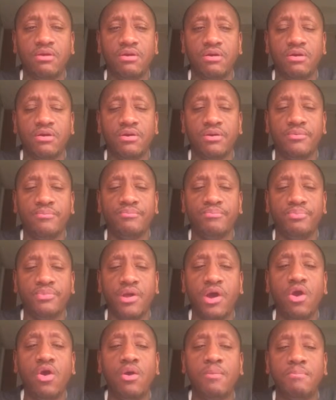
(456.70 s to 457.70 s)

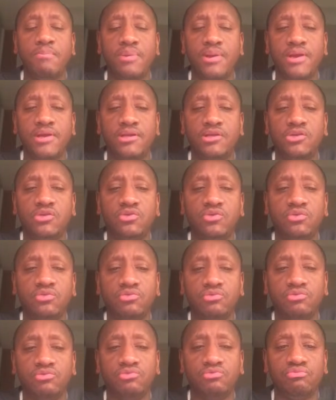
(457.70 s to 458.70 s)
our planet to,
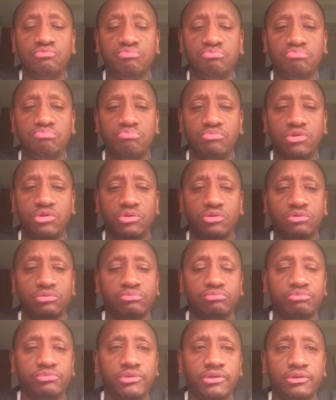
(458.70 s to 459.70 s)

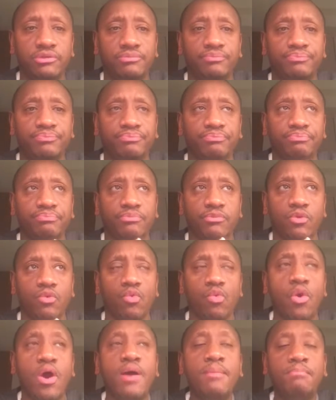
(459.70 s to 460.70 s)
the
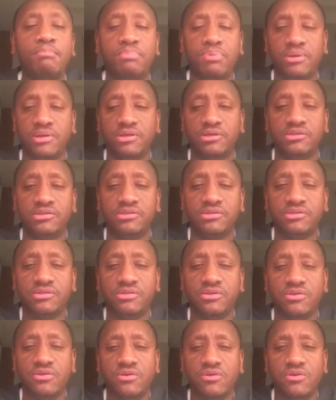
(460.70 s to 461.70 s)
one place
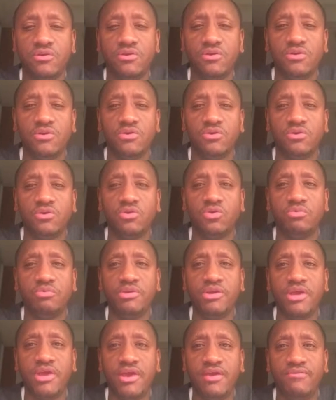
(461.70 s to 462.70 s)
to
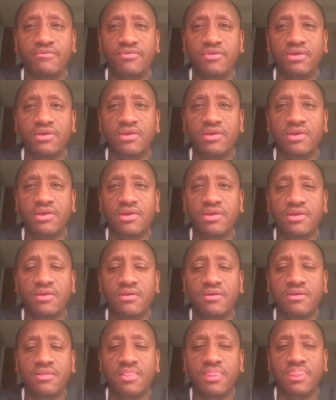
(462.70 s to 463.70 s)
be heavy,
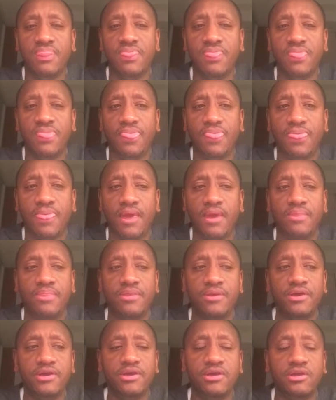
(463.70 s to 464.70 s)

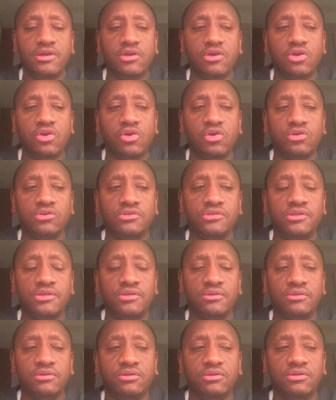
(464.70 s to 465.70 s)
and then cause
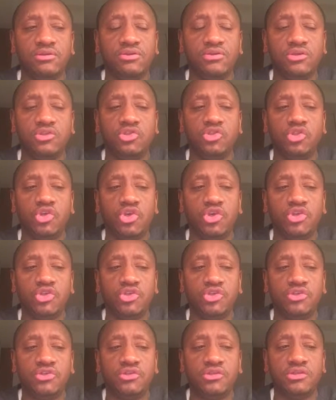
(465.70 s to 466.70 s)
the
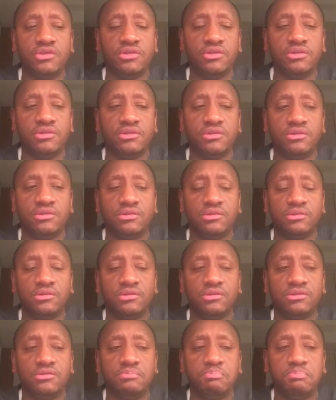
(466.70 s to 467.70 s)
changes that
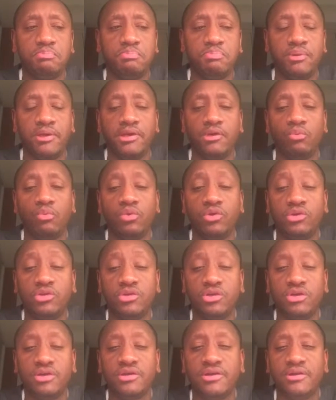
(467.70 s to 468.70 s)
this plate we're
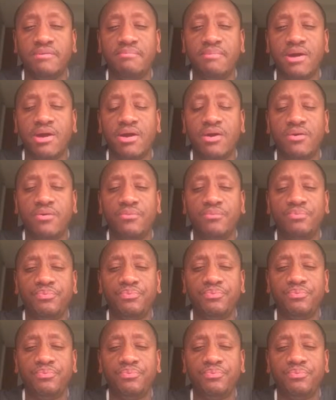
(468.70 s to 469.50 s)
talking about,